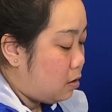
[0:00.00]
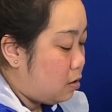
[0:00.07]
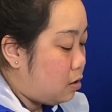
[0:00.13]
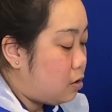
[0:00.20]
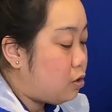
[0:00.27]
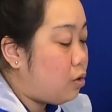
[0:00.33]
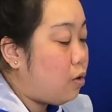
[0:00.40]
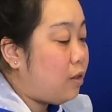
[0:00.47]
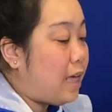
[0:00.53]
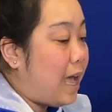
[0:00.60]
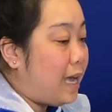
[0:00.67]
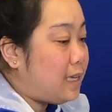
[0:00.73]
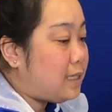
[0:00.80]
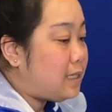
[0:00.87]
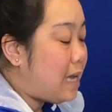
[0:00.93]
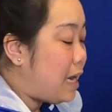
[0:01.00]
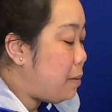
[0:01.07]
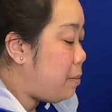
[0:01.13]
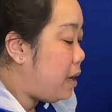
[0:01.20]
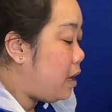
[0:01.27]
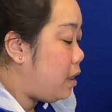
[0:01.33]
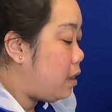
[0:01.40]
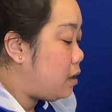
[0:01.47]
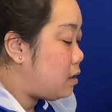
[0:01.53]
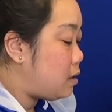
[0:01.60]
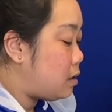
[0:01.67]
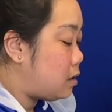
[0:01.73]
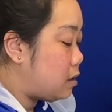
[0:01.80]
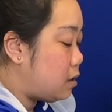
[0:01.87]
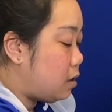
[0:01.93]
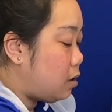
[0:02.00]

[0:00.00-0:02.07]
So that is 10 mils